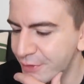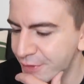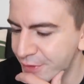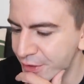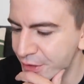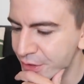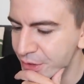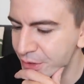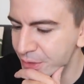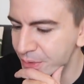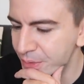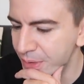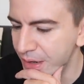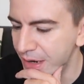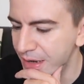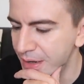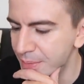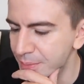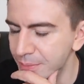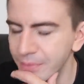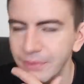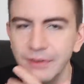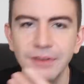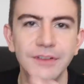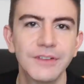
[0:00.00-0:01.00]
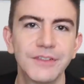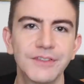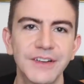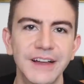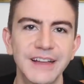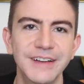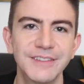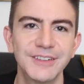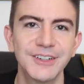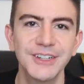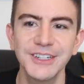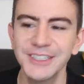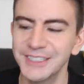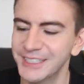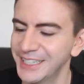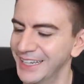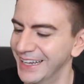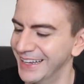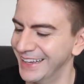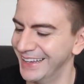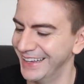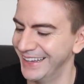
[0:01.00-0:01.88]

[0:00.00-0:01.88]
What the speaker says: a few favourites.